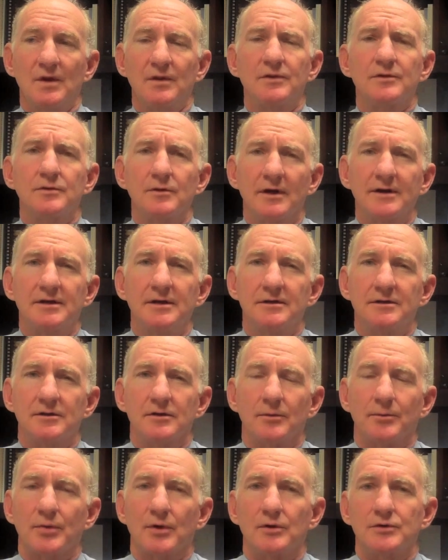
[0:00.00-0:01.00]
The direct
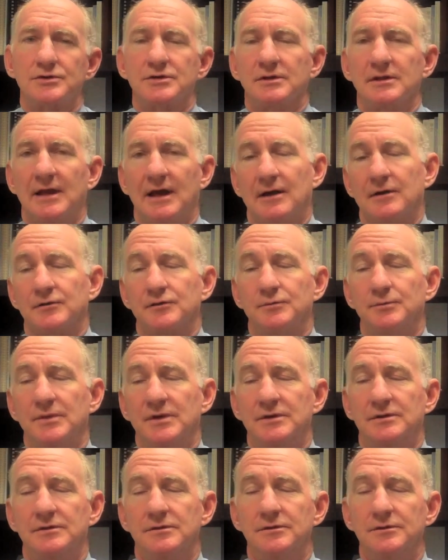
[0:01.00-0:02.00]
anterior approach allows
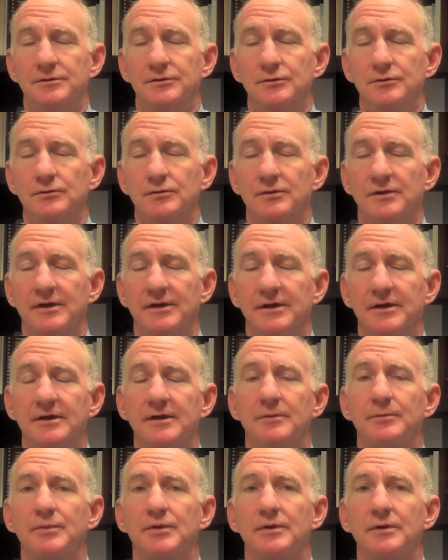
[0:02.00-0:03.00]
me to do the
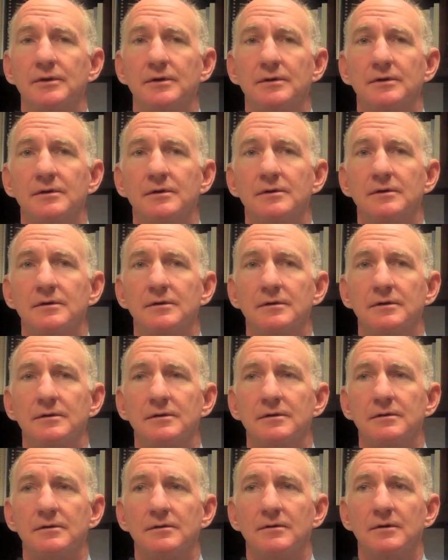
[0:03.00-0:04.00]
hip
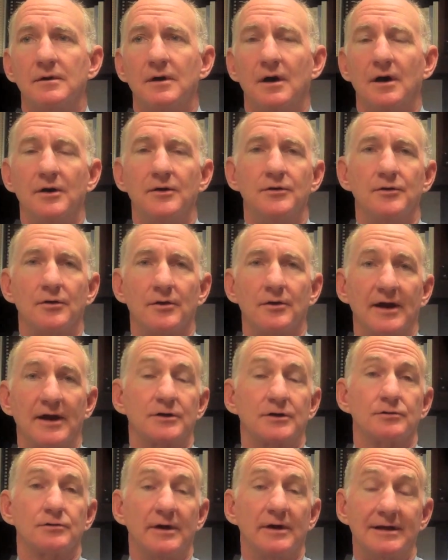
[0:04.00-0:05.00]
under
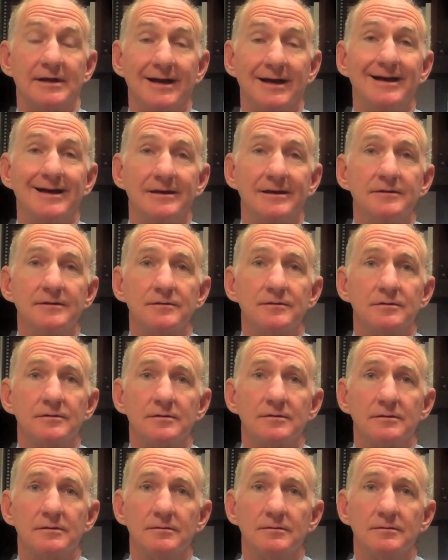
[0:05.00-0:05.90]
x-ray guidance.